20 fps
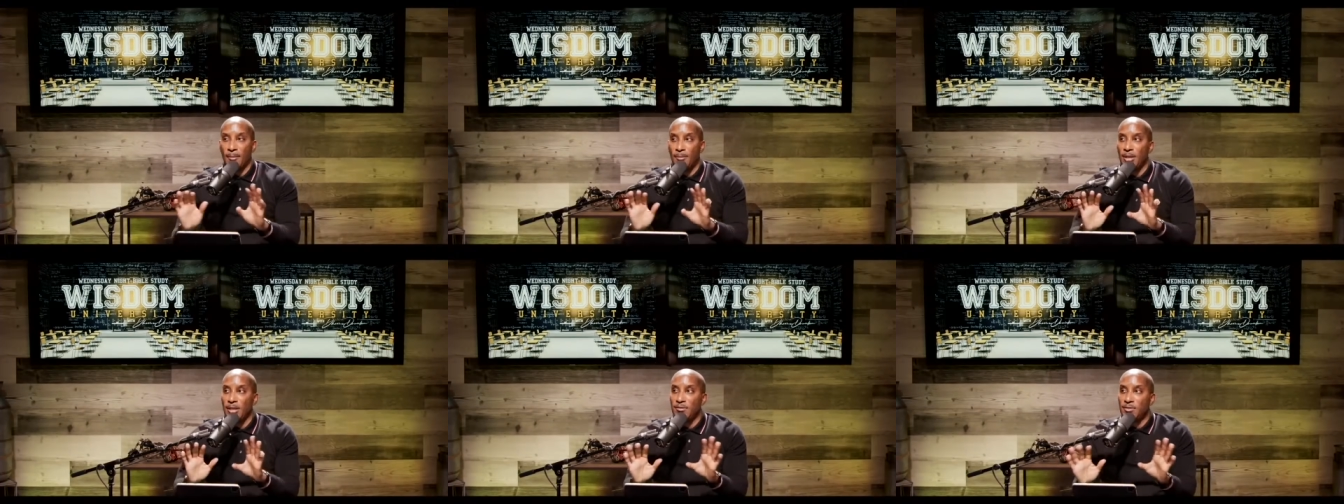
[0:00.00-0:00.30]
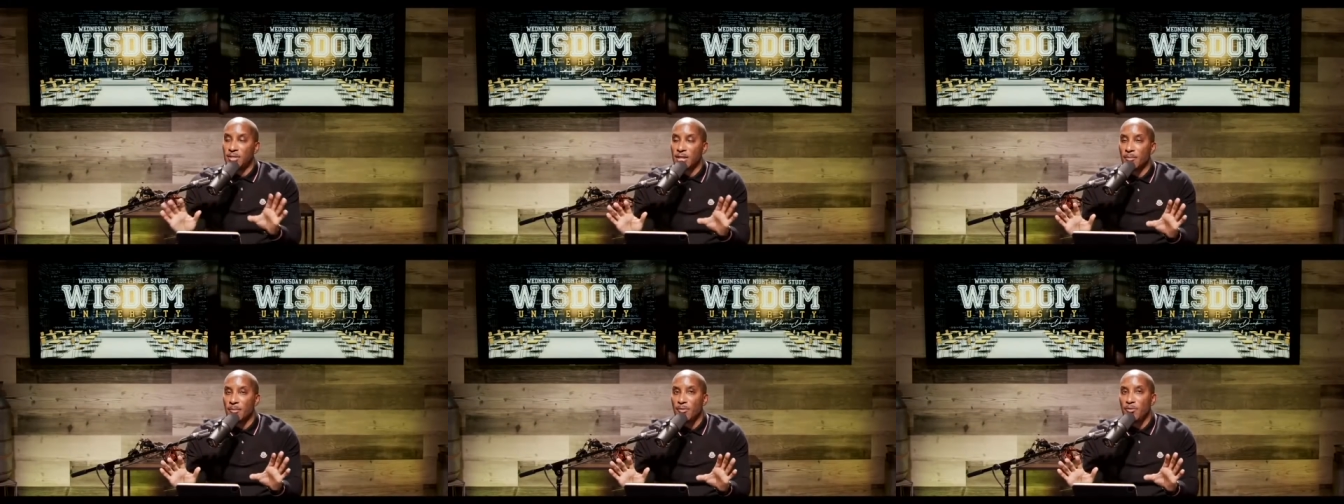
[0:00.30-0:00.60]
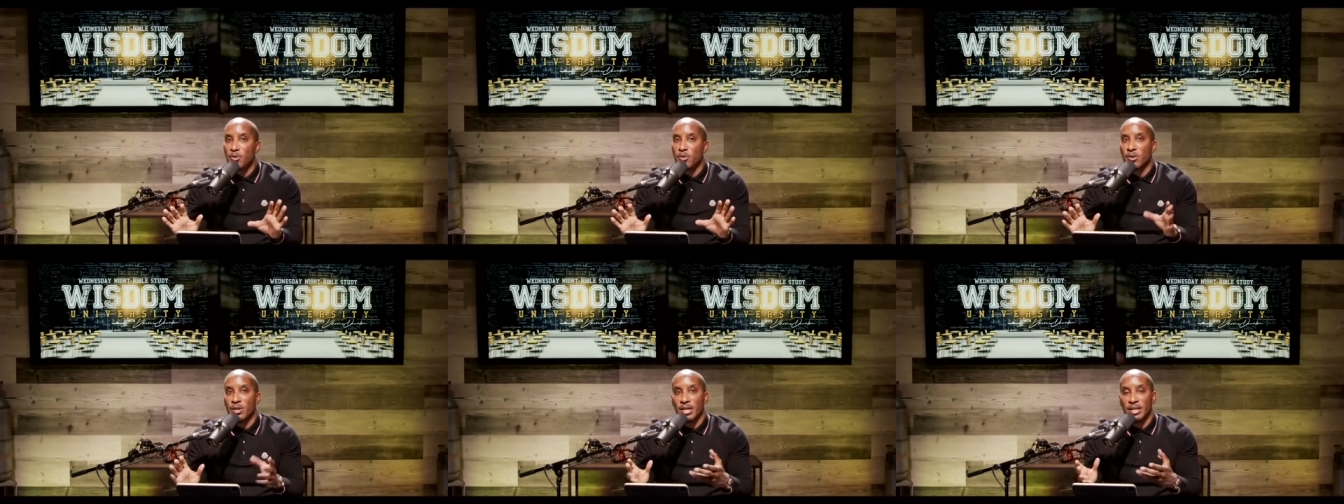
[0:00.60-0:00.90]
I believe some
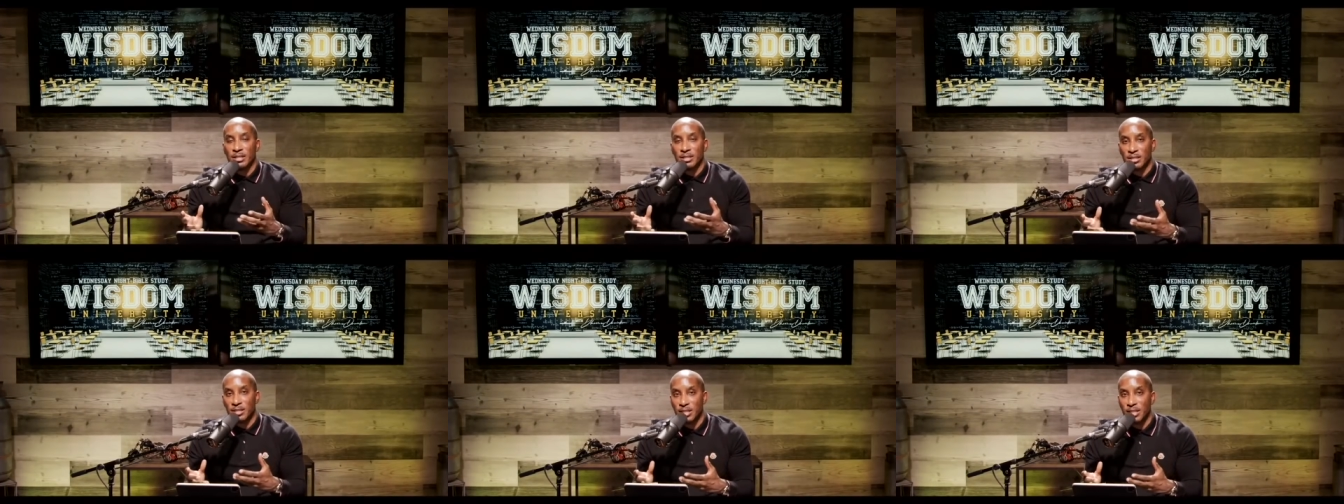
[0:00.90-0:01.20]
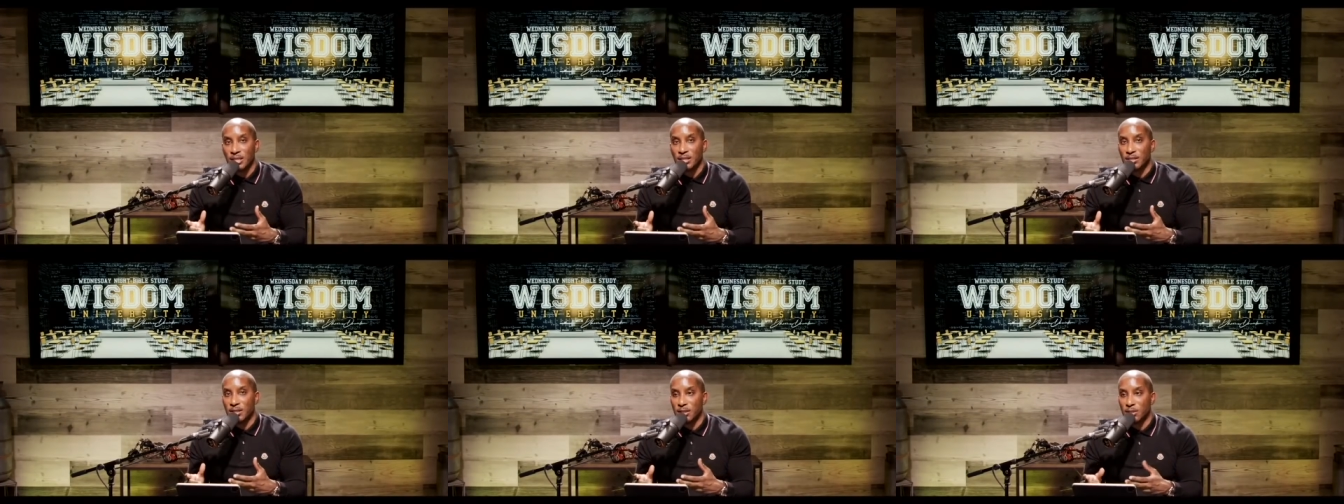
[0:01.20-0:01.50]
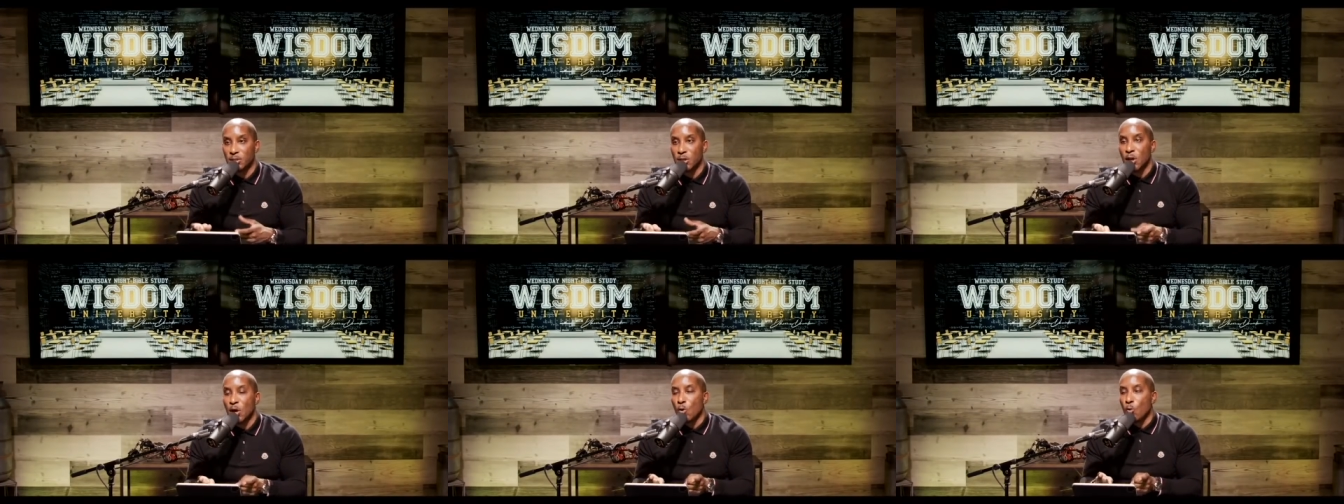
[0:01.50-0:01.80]
of you are in
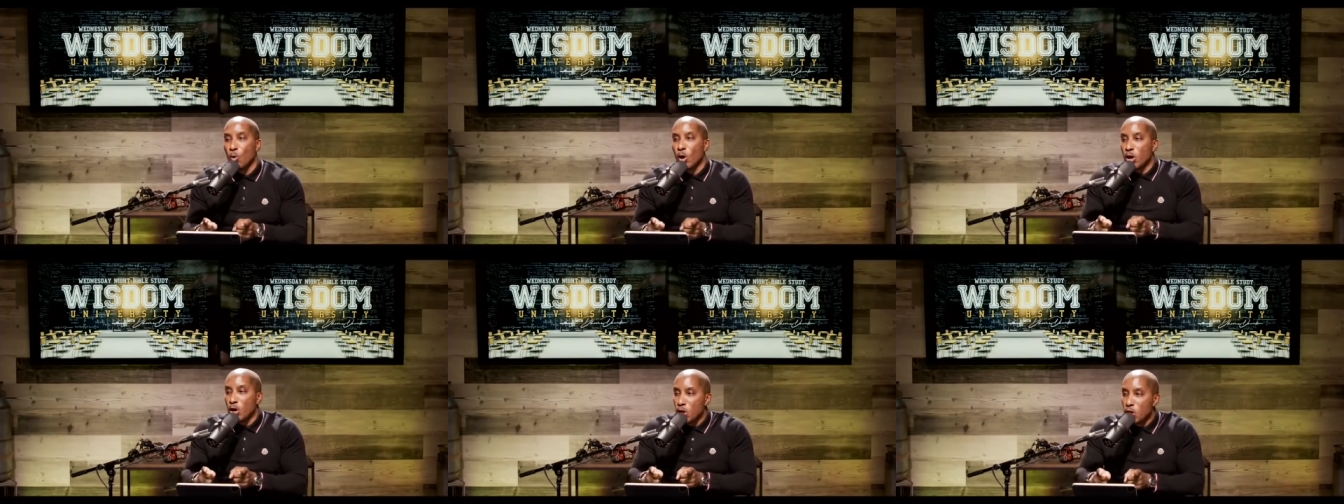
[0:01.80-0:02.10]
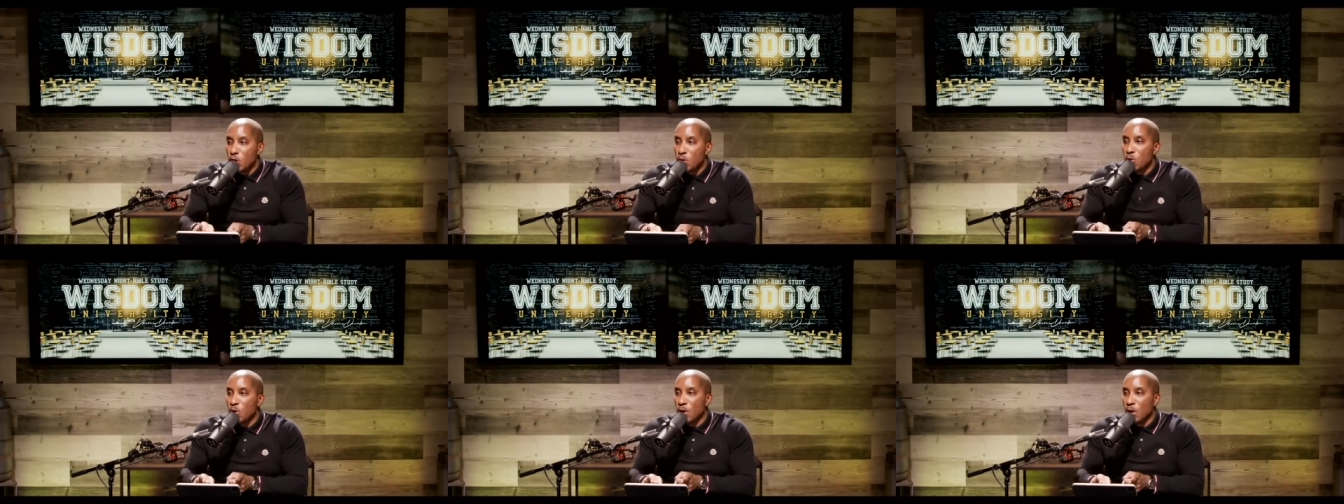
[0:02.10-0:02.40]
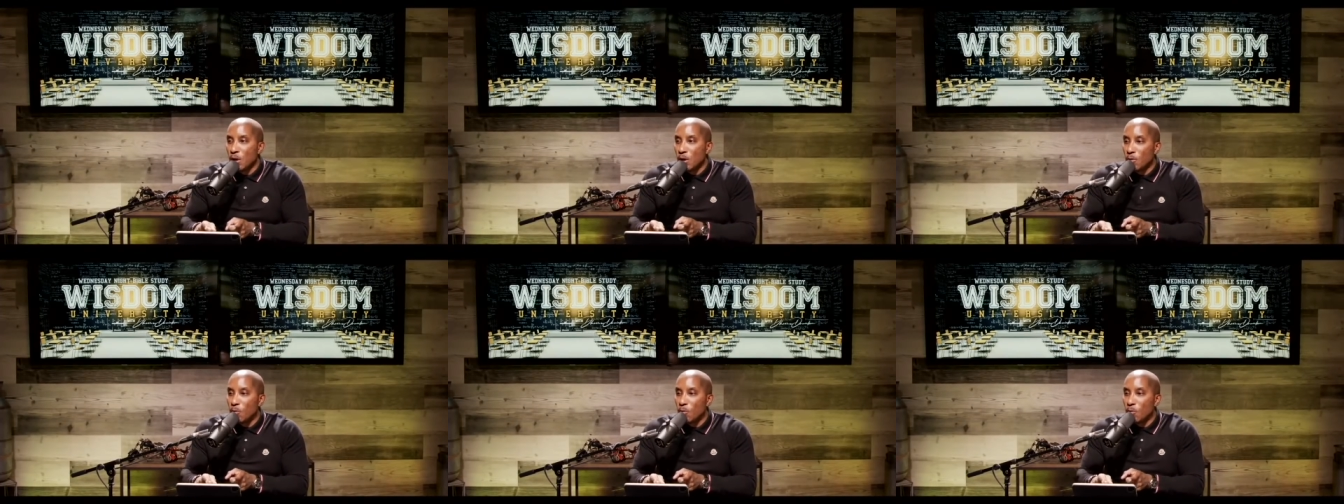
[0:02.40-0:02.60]
seasons where you